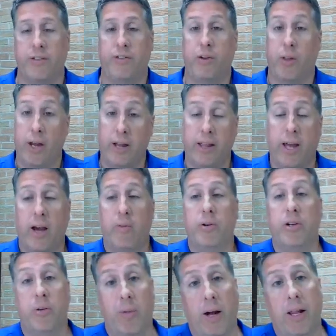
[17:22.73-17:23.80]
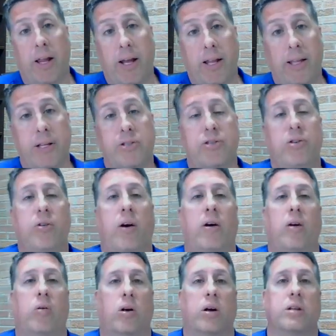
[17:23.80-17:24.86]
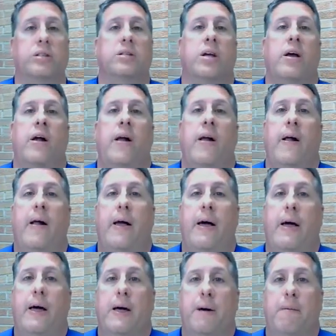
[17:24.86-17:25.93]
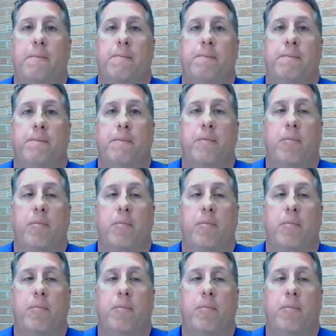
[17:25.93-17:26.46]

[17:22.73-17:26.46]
If you like that one, you might like this. You know how it works. Um,